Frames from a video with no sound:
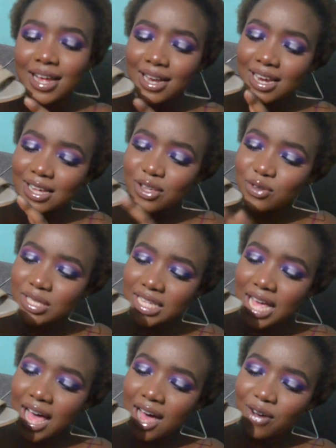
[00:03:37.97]
like you see
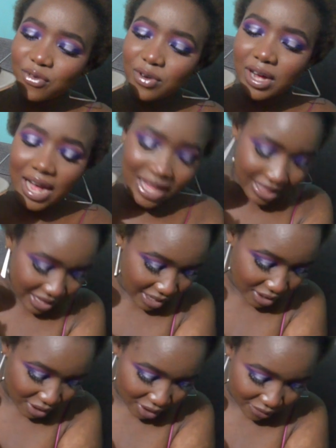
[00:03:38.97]
I have I
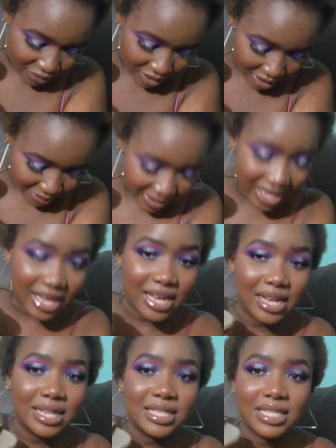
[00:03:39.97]
think of all my
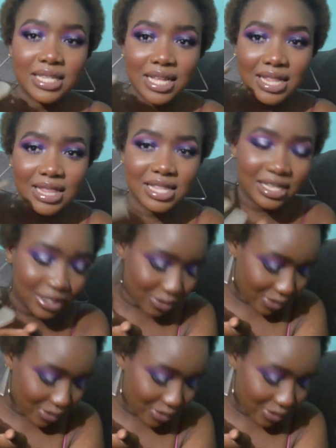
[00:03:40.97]
heels this